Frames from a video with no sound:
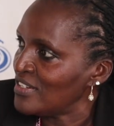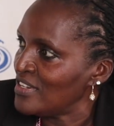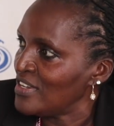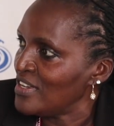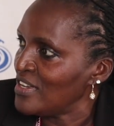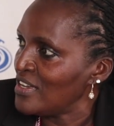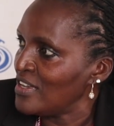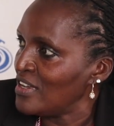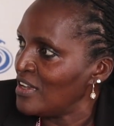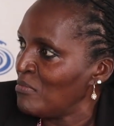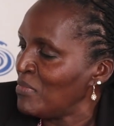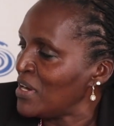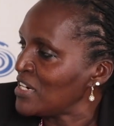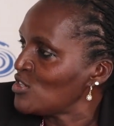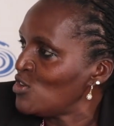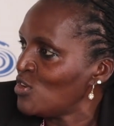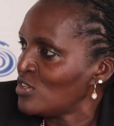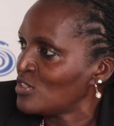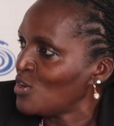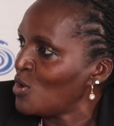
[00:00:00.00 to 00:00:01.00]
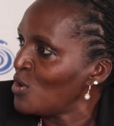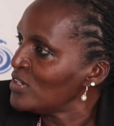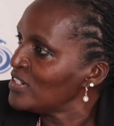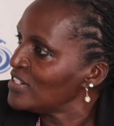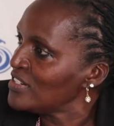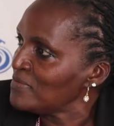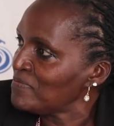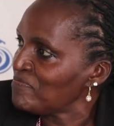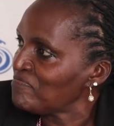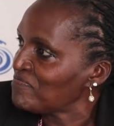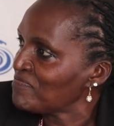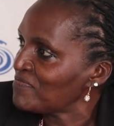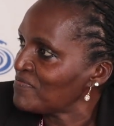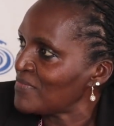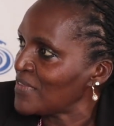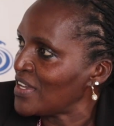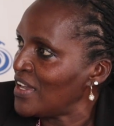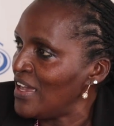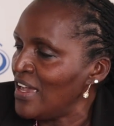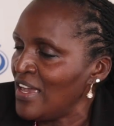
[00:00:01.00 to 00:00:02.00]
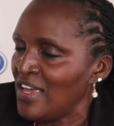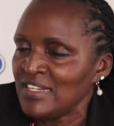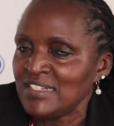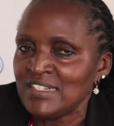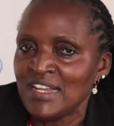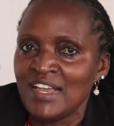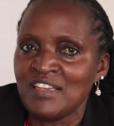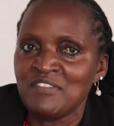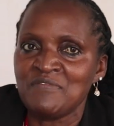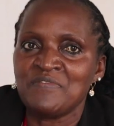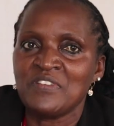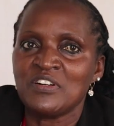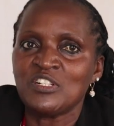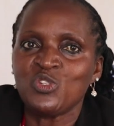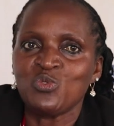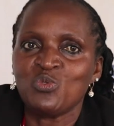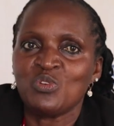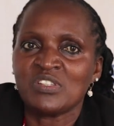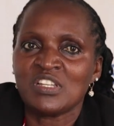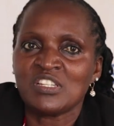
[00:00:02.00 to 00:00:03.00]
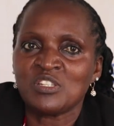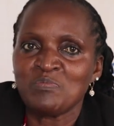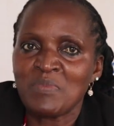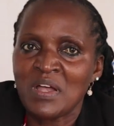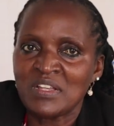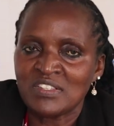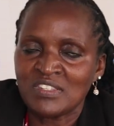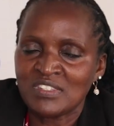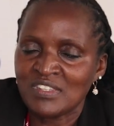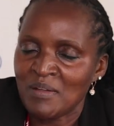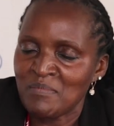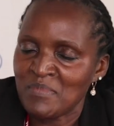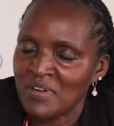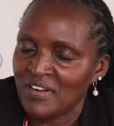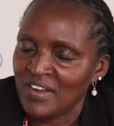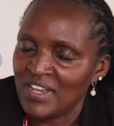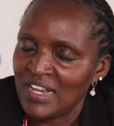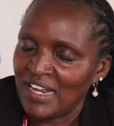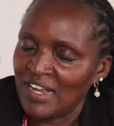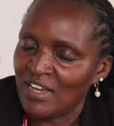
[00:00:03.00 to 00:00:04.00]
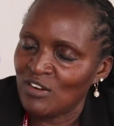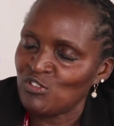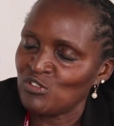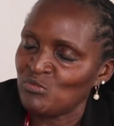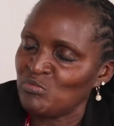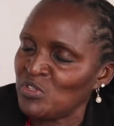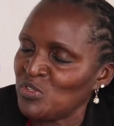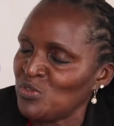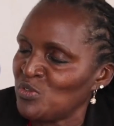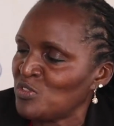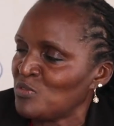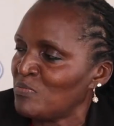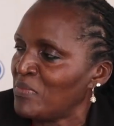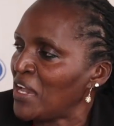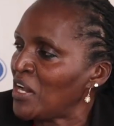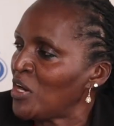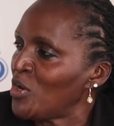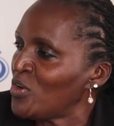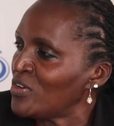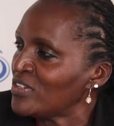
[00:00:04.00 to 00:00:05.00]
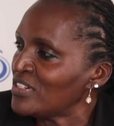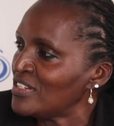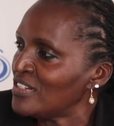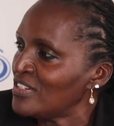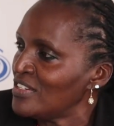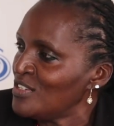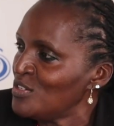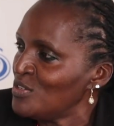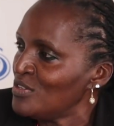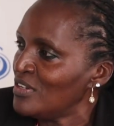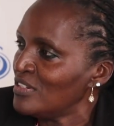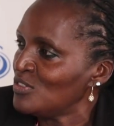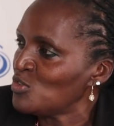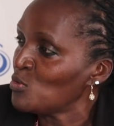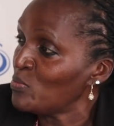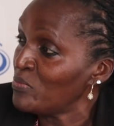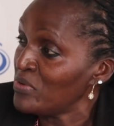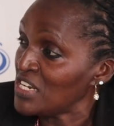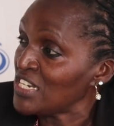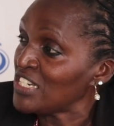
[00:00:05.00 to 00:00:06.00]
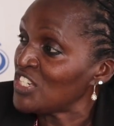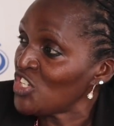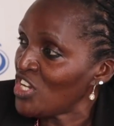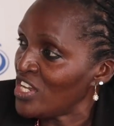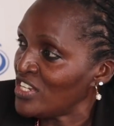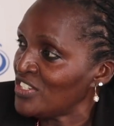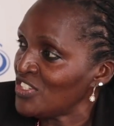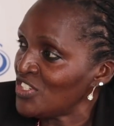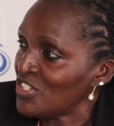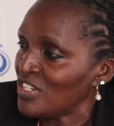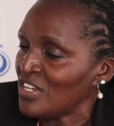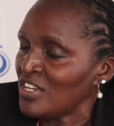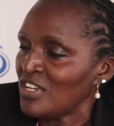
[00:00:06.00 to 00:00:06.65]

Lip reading: Yes. But God called him. And I felt he was a smart stammerer. He cannot be used by God to bring change.